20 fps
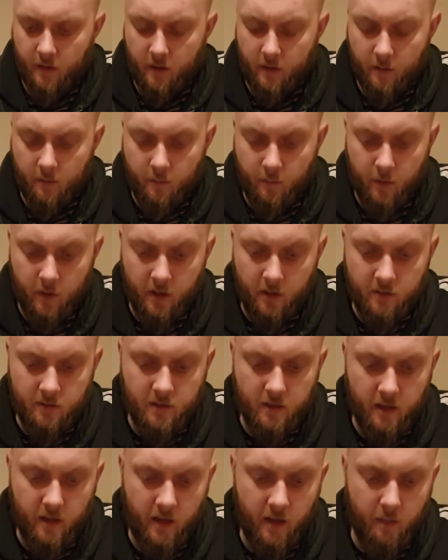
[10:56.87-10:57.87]
by
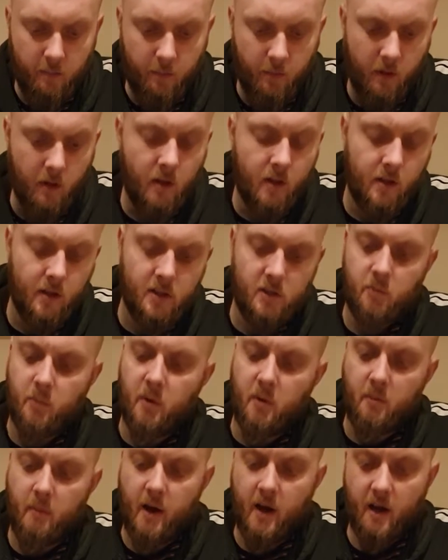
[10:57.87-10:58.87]
using the IP, the
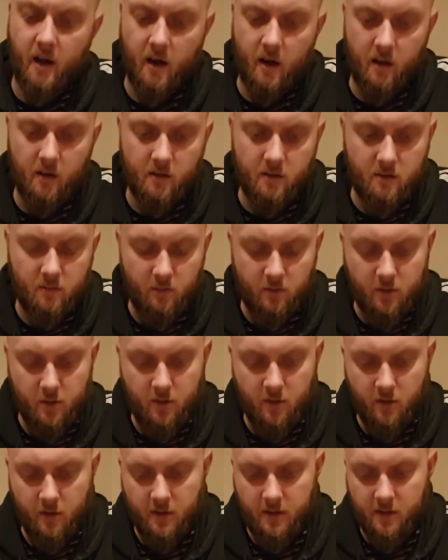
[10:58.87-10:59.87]
spin back cards, which was
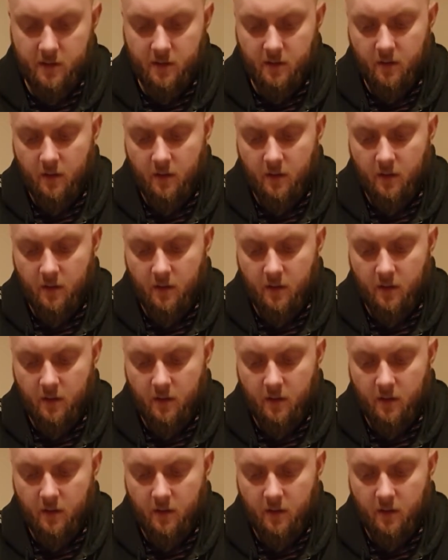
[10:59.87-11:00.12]
nice.